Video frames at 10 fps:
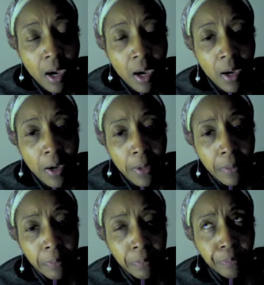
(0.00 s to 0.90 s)

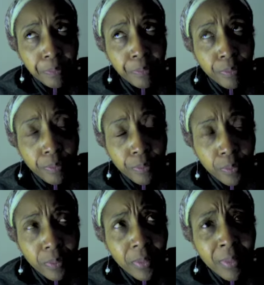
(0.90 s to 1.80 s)
And
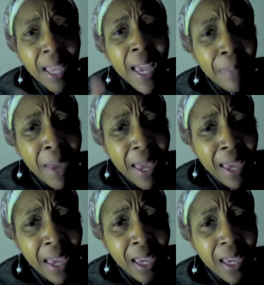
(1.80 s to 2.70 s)
my
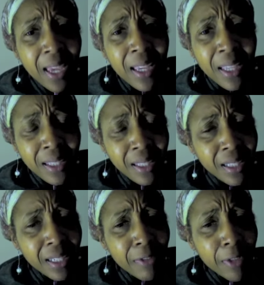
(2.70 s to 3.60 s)
hair
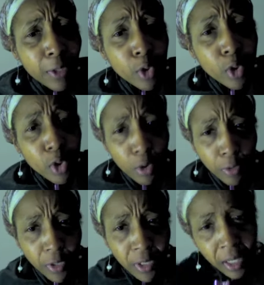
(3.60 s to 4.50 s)
instantly felt
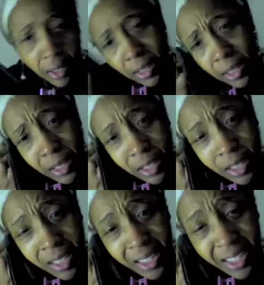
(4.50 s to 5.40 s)
soft. Now this is
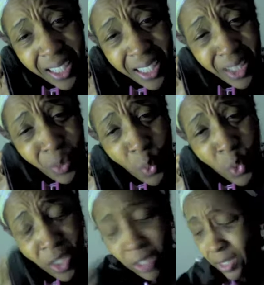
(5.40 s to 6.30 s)
just, I guess, the
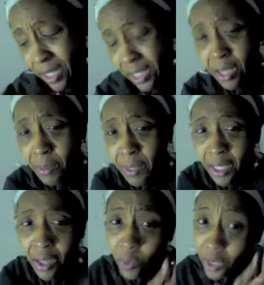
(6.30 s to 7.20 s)
water in it coming
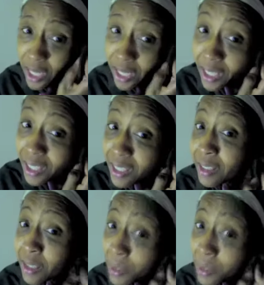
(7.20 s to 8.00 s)
down, which I hate.